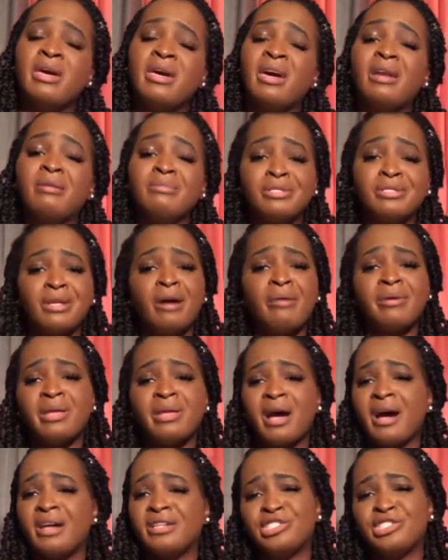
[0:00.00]
And I'm sorry
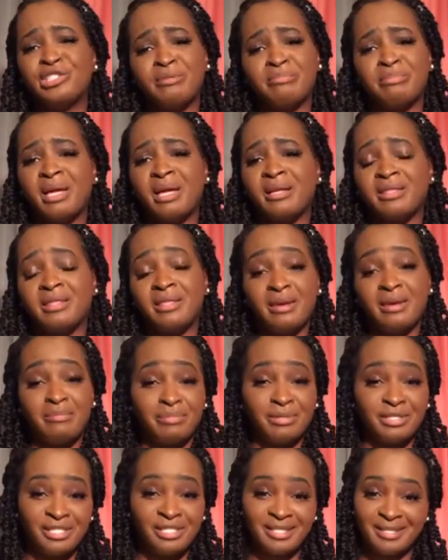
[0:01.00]
y'all jumped like that,
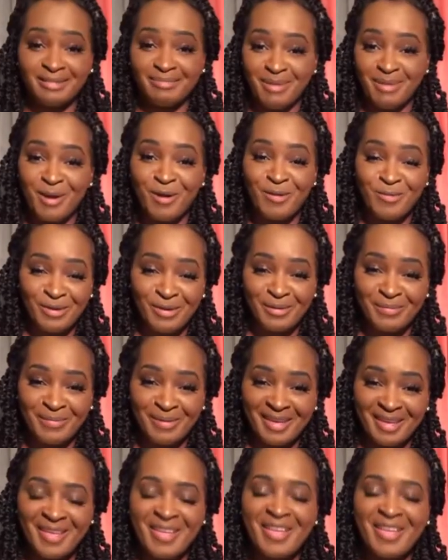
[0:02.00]
but just bear with me.